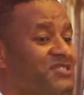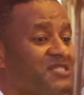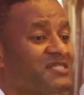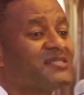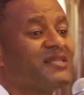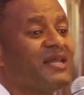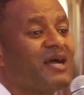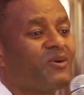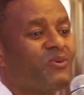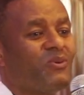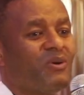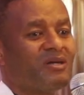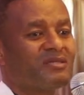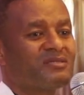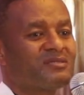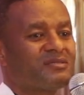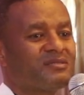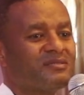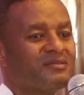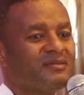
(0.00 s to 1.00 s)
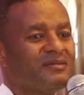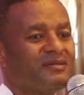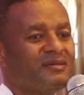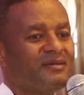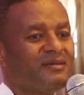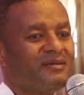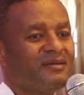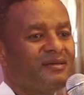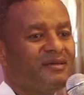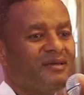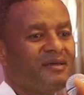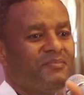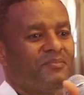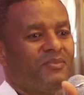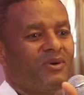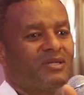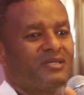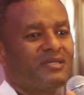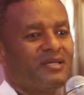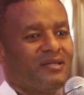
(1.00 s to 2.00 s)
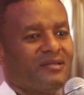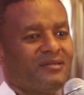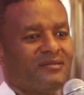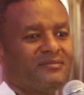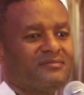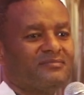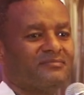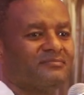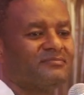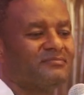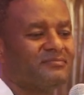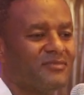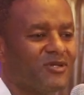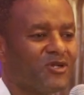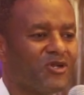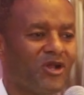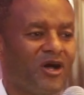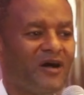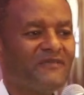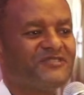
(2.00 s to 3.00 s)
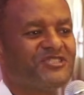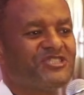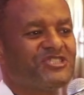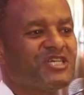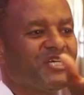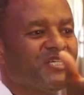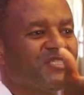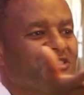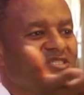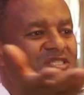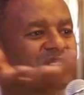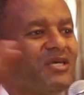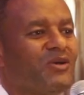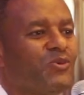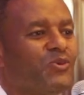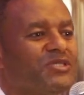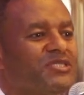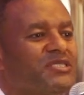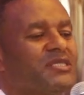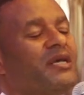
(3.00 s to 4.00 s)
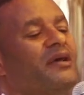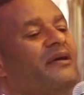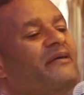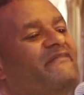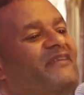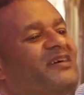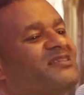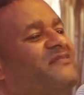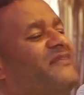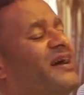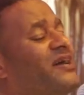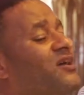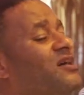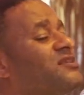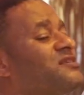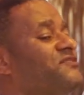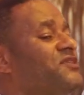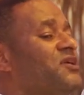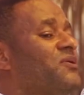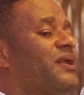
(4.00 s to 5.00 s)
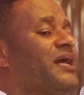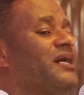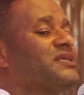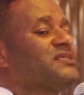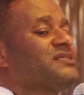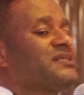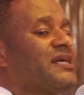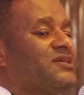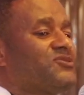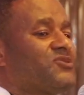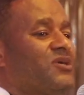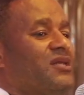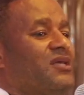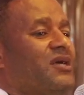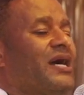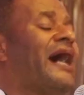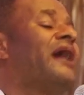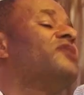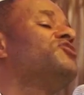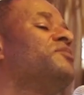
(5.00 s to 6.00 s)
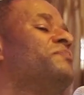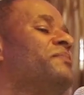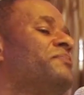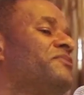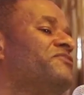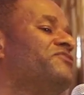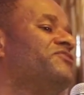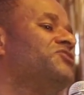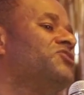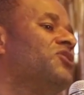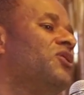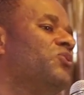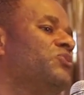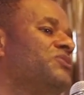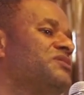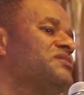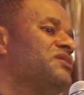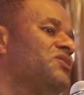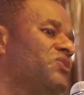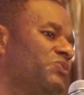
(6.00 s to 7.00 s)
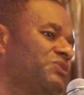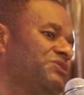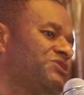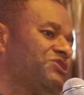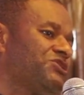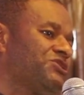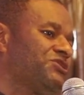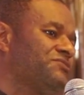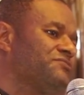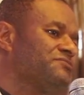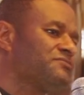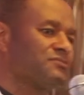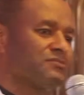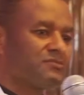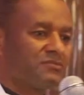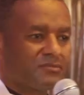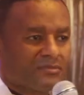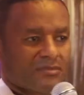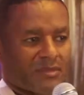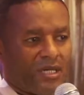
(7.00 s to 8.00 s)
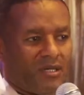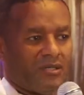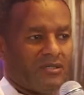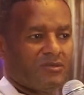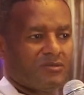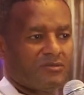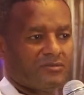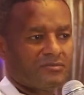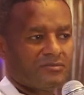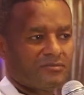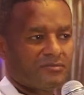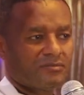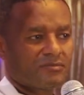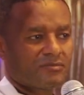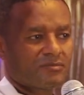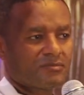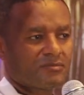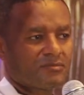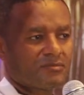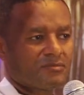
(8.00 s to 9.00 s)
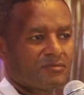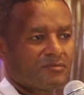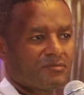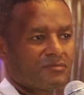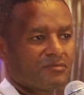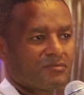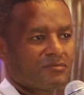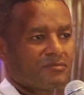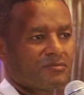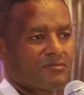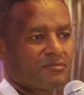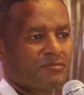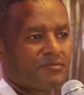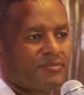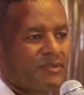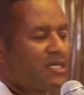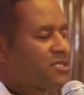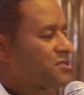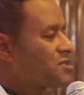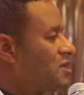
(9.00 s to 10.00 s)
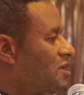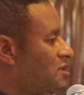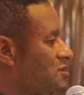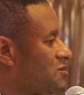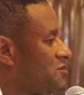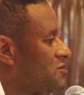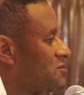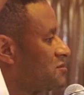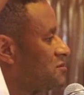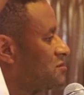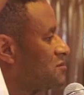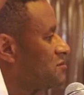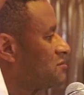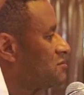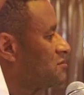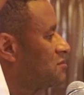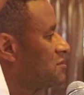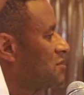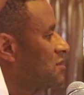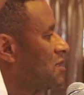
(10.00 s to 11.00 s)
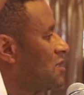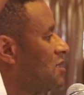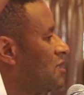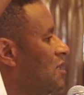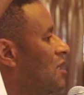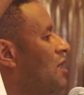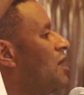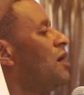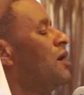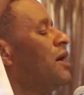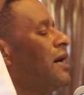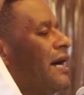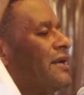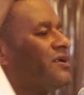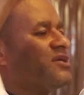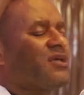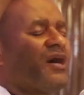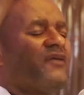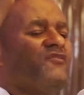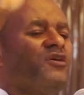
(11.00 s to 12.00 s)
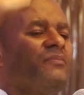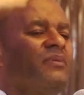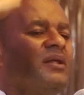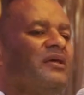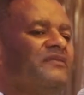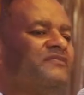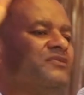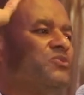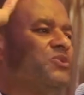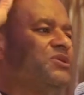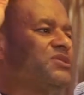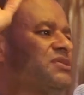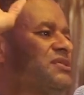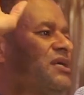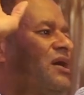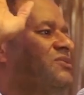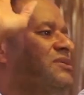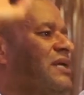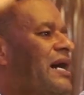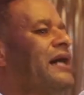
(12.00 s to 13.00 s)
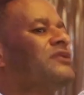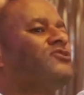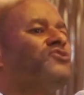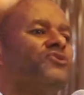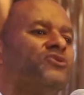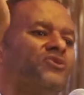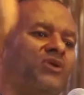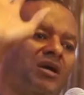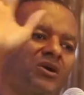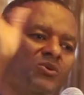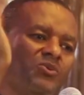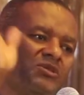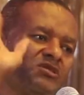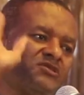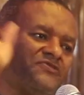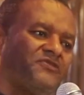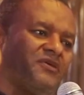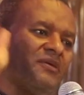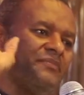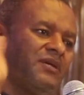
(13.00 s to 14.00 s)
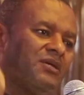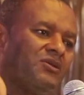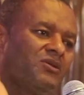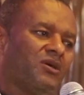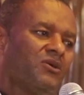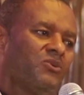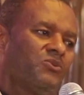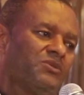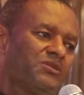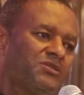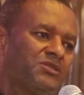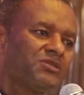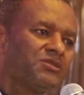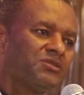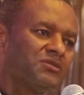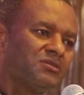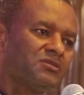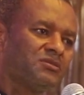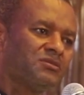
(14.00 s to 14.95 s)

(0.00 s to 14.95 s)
She's like what? A model. Love changed a witch. First of all, I don't even know whether she's actually. How do people even know who is a witch? Hello? Praise God, dude. And those of you who believe in witches and wizards, how do you know a witch from a non-witch?